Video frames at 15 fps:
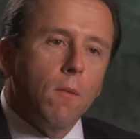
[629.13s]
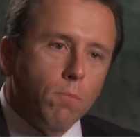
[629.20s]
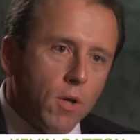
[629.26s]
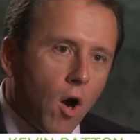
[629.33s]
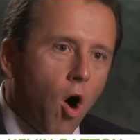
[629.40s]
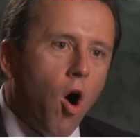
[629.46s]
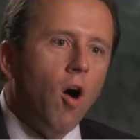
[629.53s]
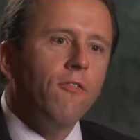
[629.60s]

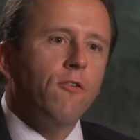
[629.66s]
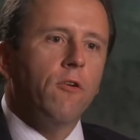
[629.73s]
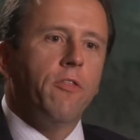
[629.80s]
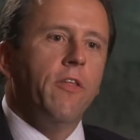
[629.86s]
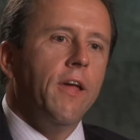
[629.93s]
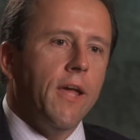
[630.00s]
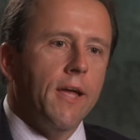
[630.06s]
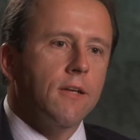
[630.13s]
but offer
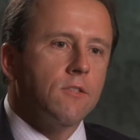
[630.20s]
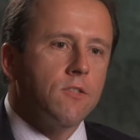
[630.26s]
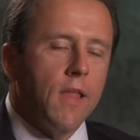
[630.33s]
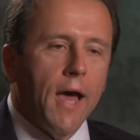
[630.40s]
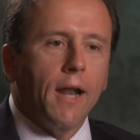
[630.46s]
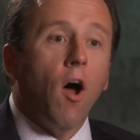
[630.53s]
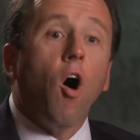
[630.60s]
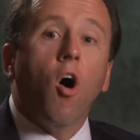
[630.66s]
things
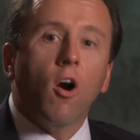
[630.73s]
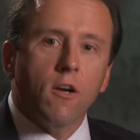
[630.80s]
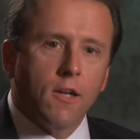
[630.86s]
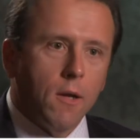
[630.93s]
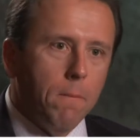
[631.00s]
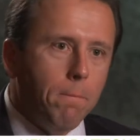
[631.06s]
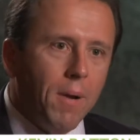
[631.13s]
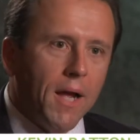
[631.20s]
that are
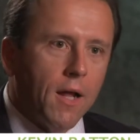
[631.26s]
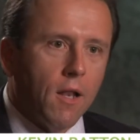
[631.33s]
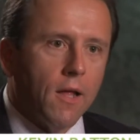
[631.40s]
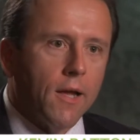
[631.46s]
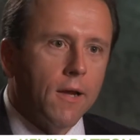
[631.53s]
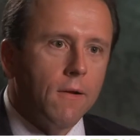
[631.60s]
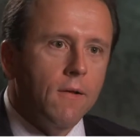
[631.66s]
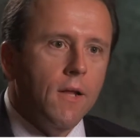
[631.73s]

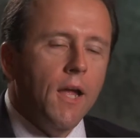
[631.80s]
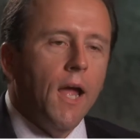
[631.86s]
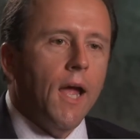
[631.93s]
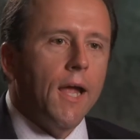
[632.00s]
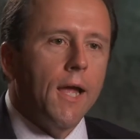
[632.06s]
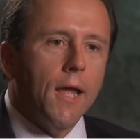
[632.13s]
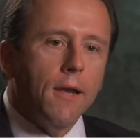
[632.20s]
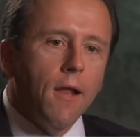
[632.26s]
compelling
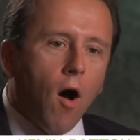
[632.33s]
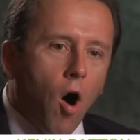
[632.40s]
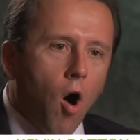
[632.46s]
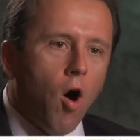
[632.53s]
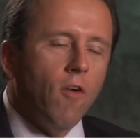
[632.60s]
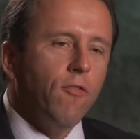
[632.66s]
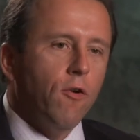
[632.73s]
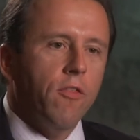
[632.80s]
and
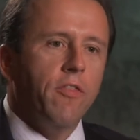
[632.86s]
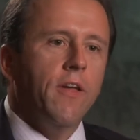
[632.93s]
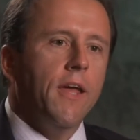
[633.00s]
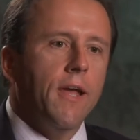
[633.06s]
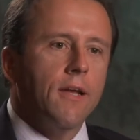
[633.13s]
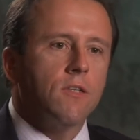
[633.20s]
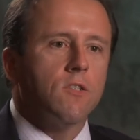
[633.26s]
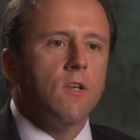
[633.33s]
offer
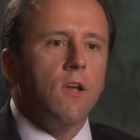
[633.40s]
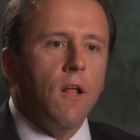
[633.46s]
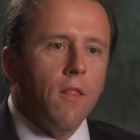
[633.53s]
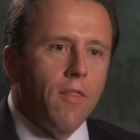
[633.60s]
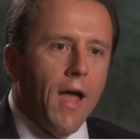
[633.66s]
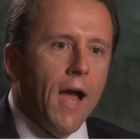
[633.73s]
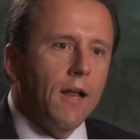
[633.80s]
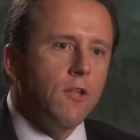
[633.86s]
things
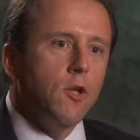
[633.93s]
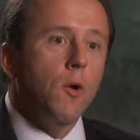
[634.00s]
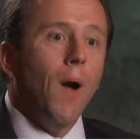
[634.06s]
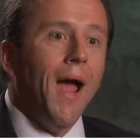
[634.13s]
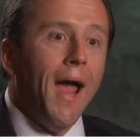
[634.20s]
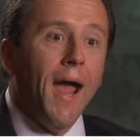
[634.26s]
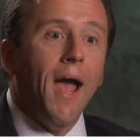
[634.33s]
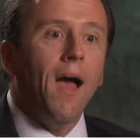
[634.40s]
that you
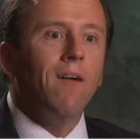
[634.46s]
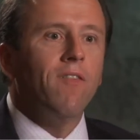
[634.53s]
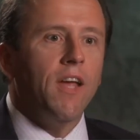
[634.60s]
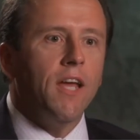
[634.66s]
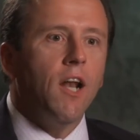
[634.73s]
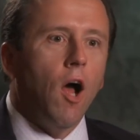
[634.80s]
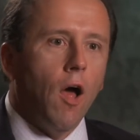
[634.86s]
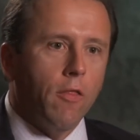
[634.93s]
have
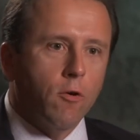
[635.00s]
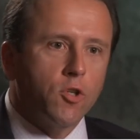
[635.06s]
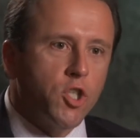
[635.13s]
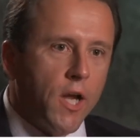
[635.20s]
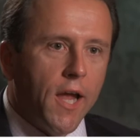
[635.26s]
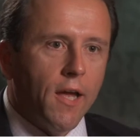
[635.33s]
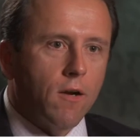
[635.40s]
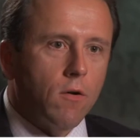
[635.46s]
in other
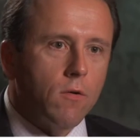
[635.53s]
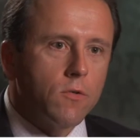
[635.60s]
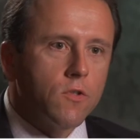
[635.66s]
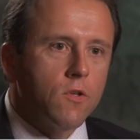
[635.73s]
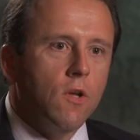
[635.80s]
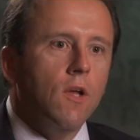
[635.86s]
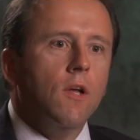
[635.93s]
channels.